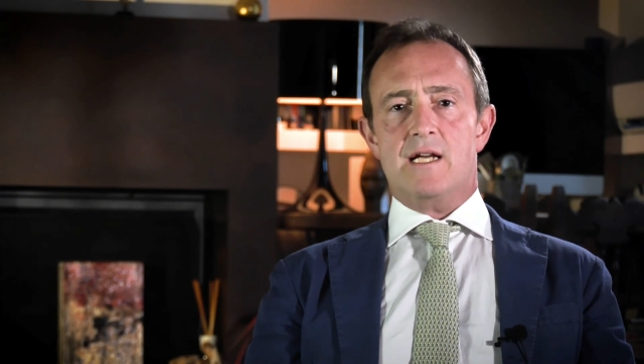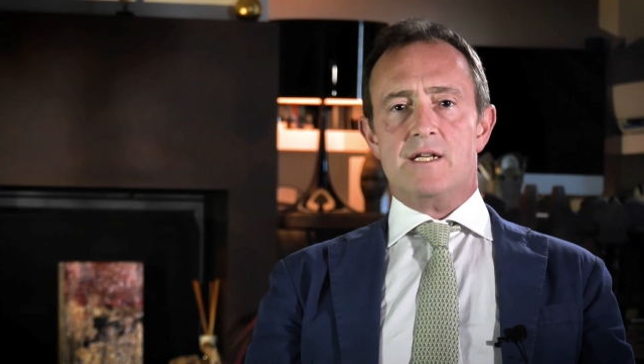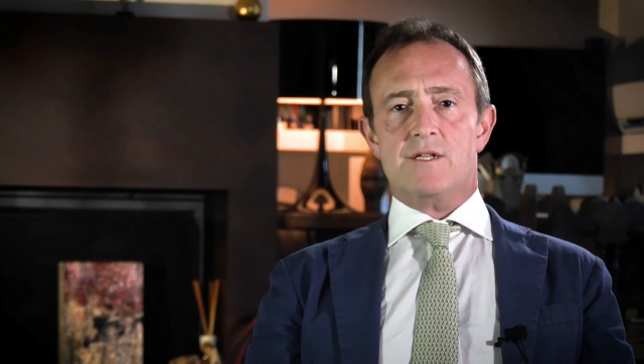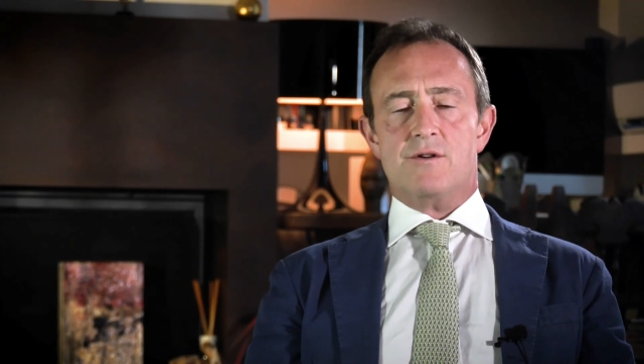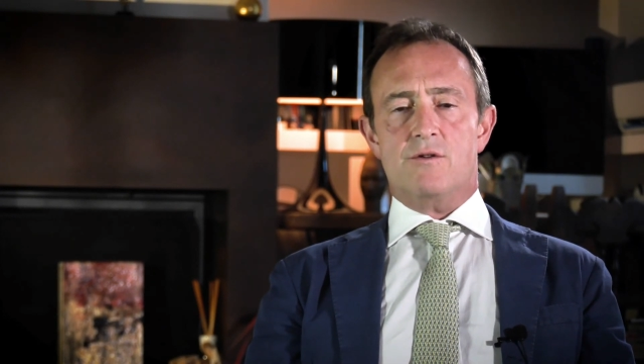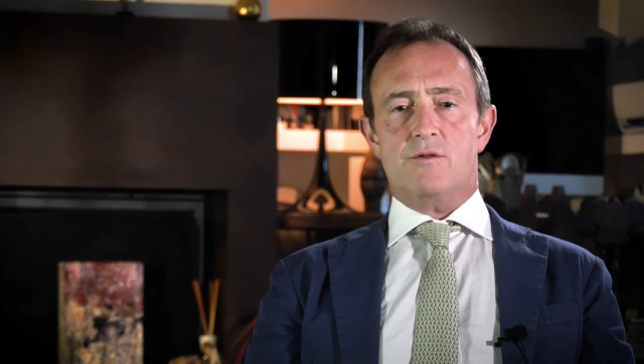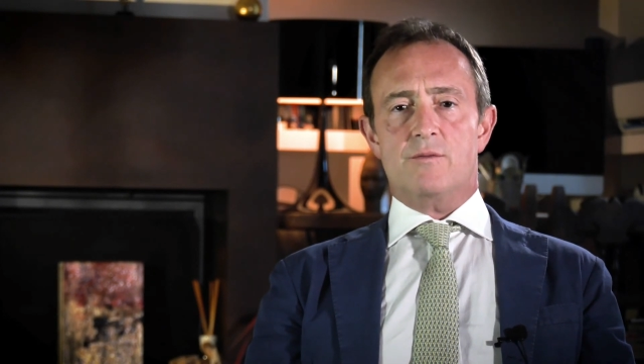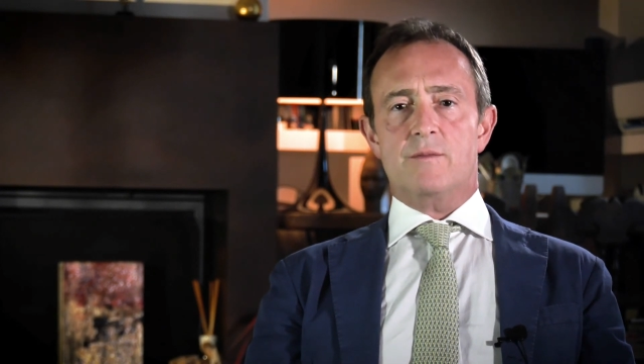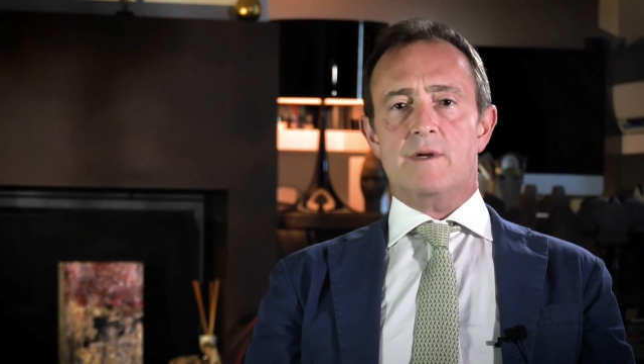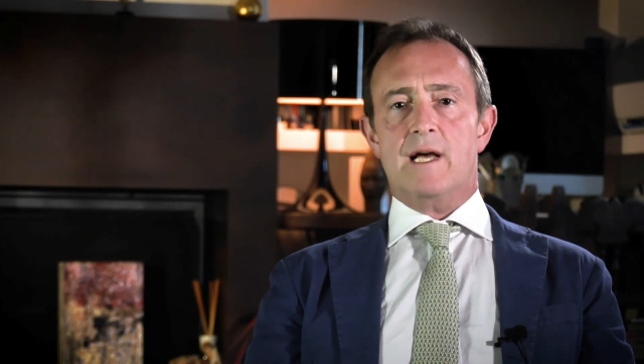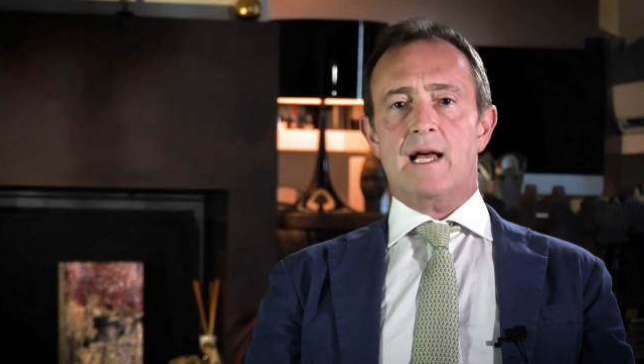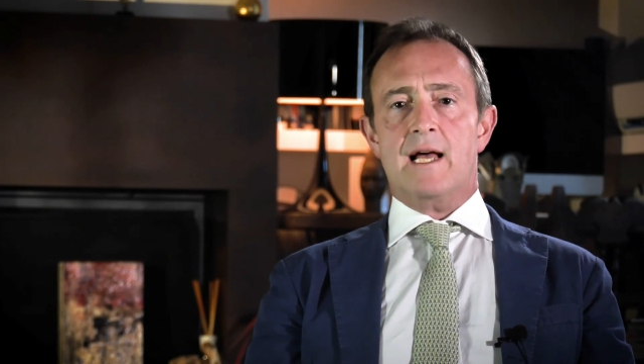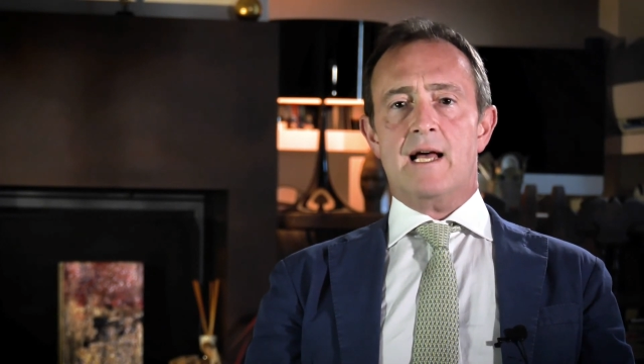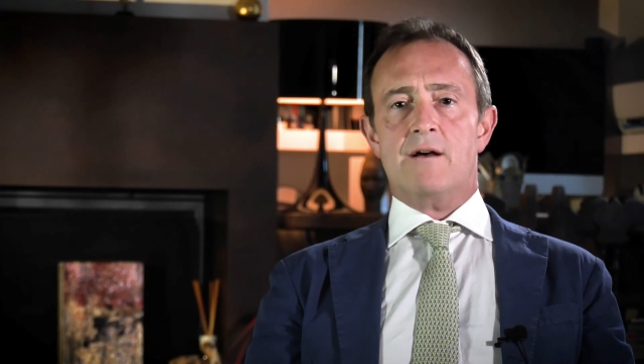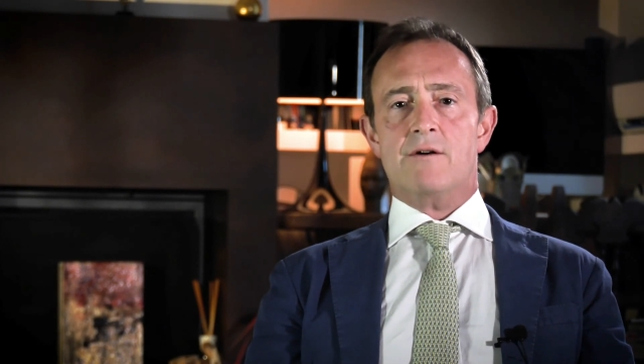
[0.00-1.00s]
at his
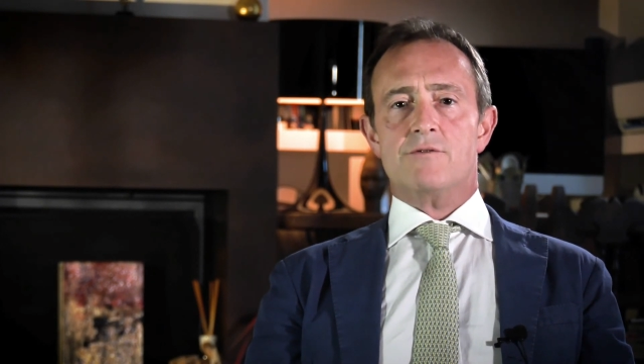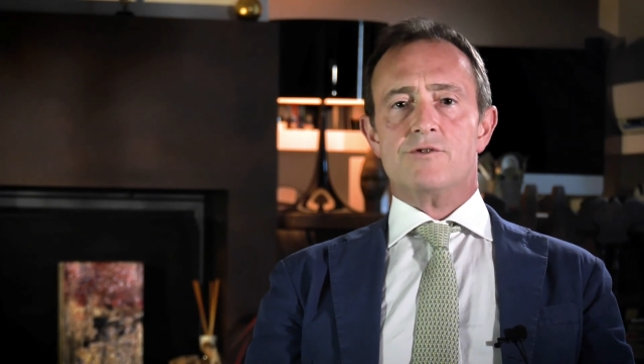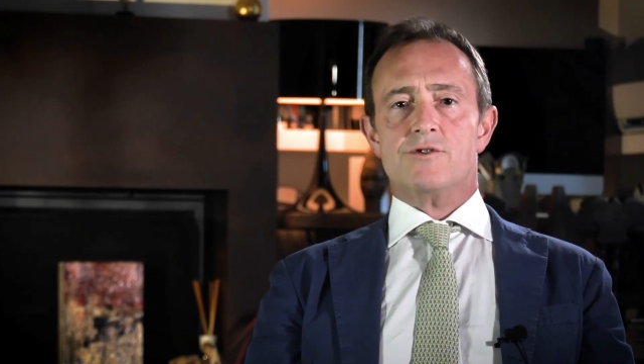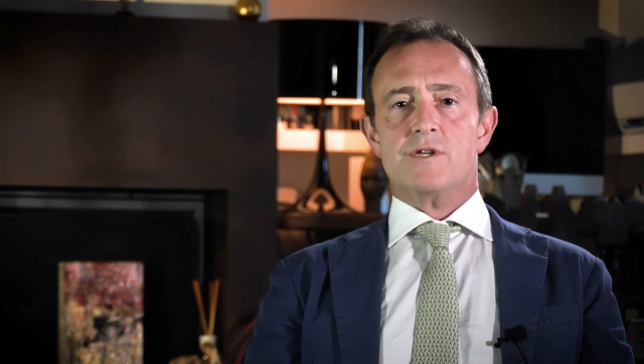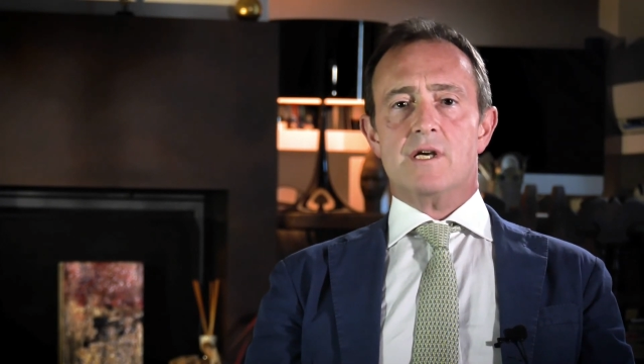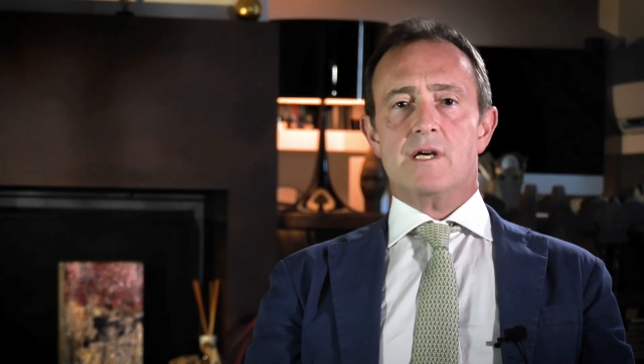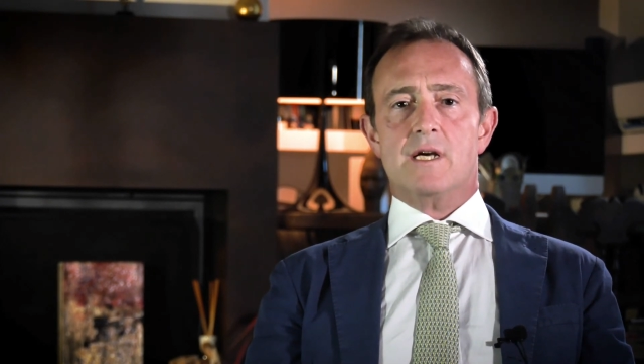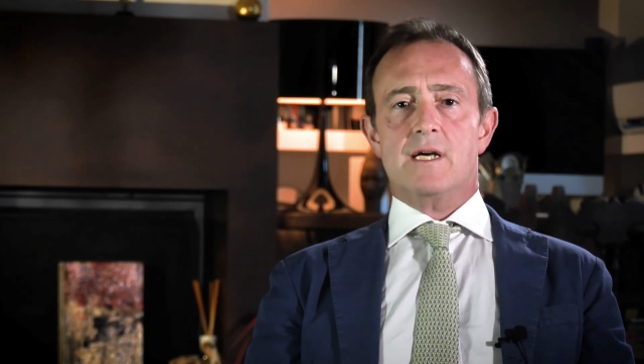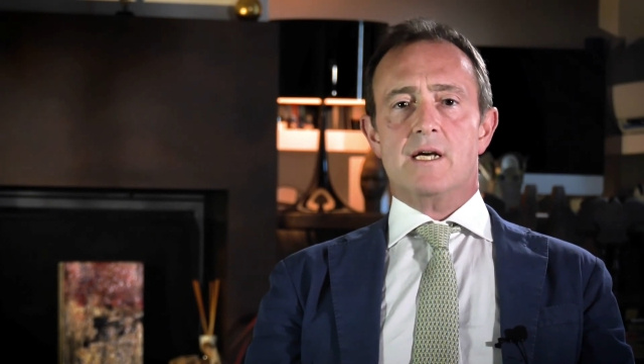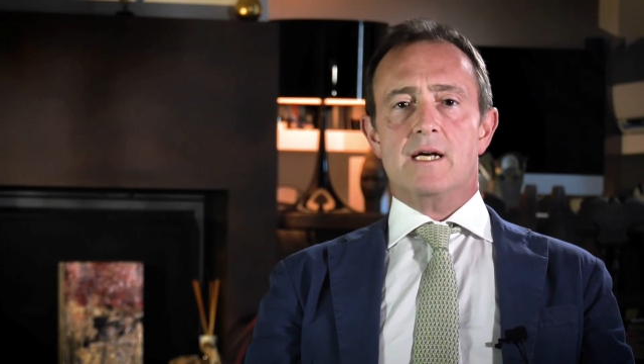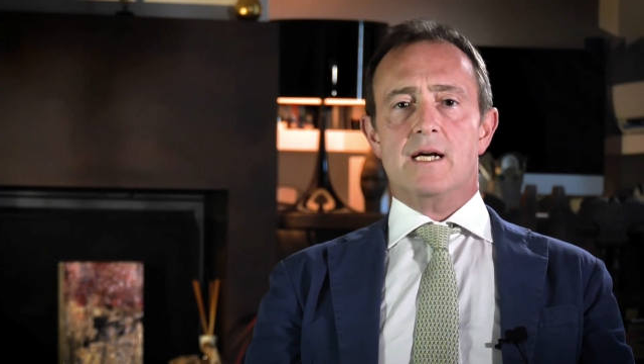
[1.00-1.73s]
own house